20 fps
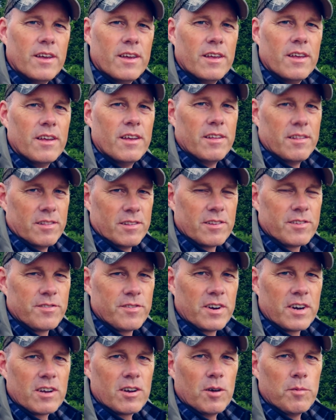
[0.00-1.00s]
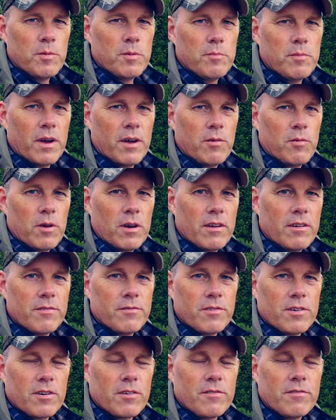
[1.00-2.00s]
That's very common by wildlife
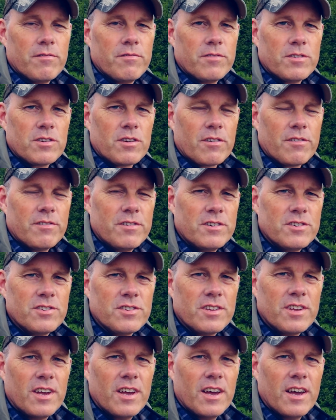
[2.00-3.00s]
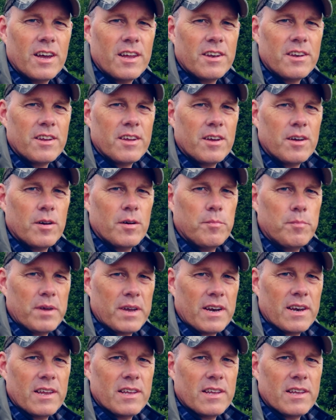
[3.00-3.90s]
photographers, and a big